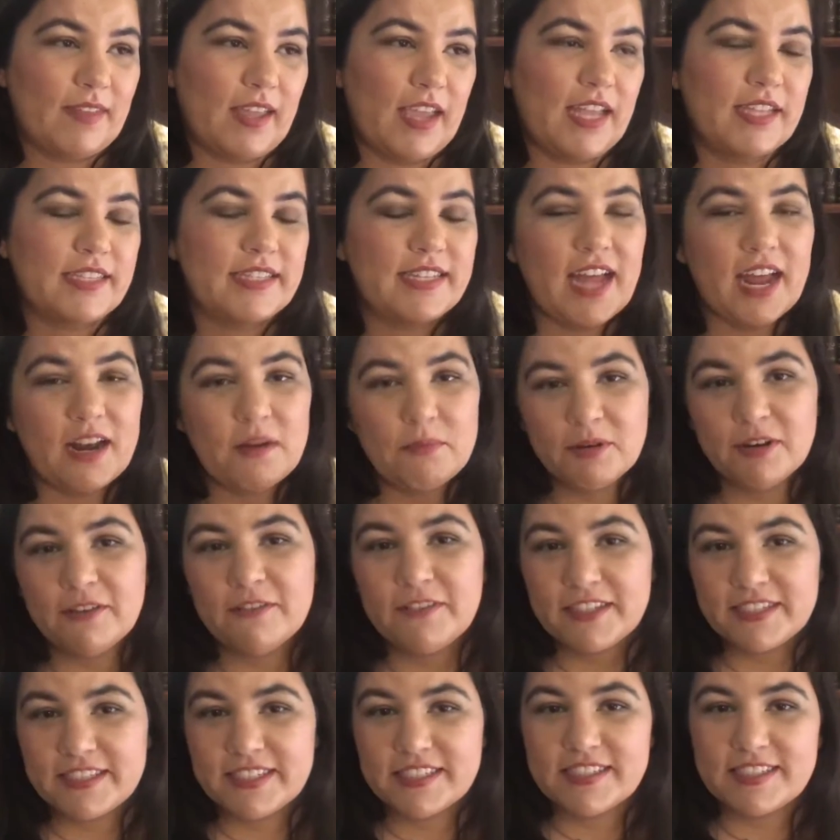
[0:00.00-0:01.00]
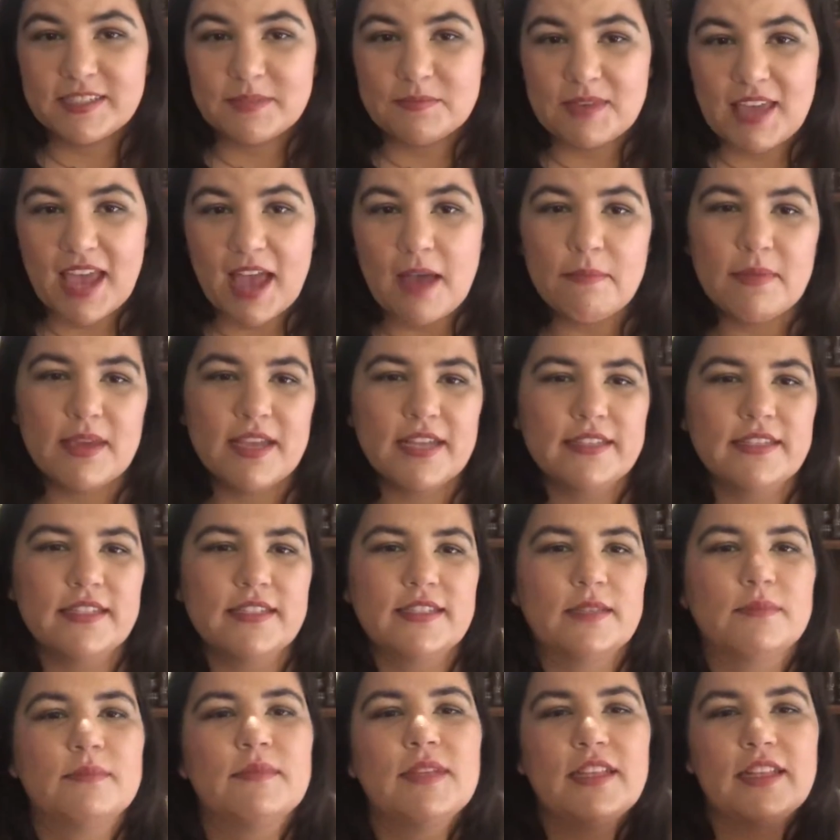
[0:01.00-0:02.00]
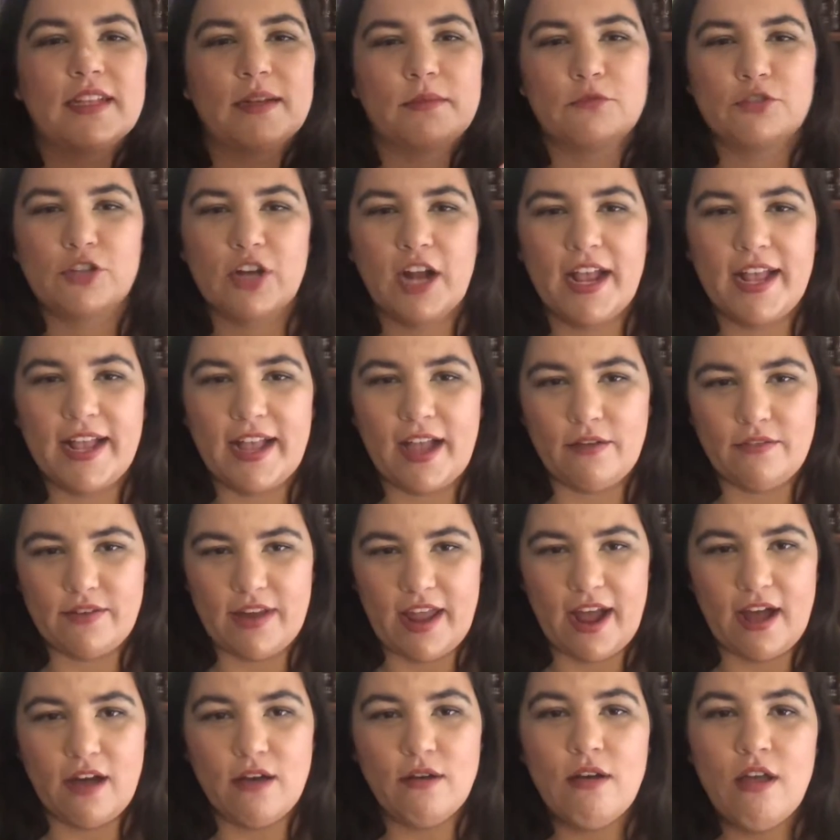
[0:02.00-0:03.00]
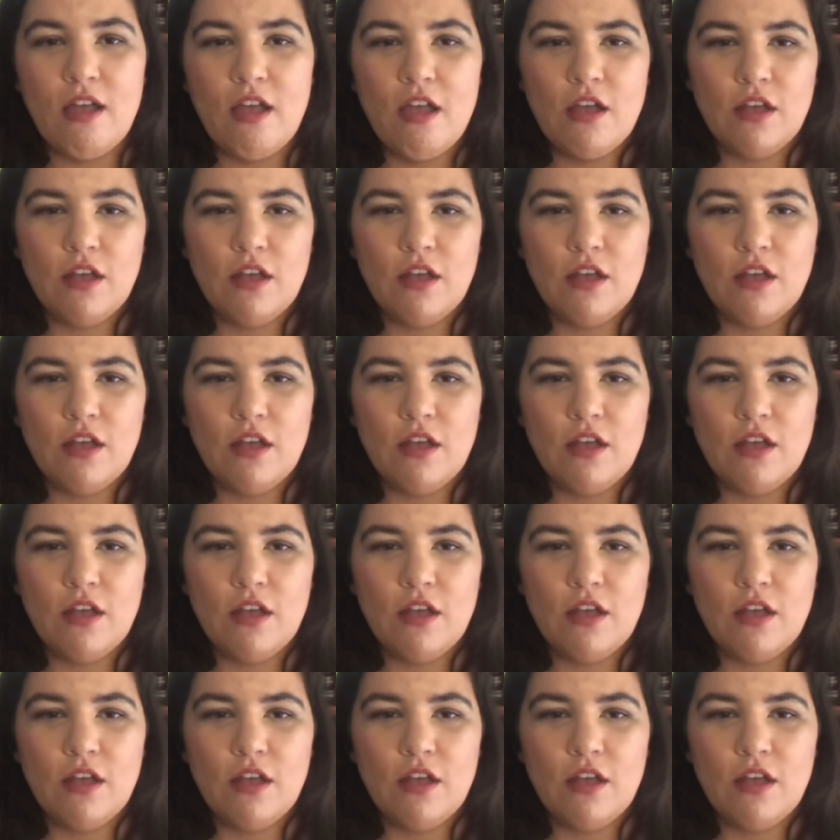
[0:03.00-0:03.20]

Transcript: It's not a perfect system yet because it's something that I'm trying out now.